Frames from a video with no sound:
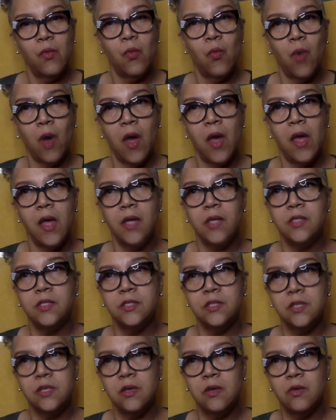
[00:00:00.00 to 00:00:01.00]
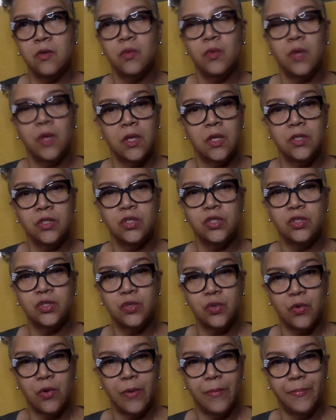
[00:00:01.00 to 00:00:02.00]
Yacon
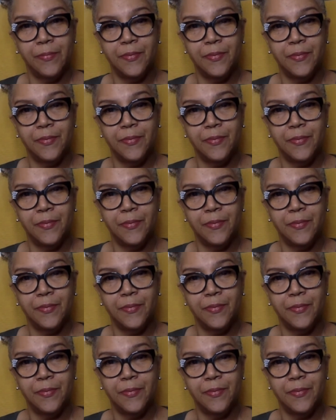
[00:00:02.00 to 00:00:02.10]
syrup.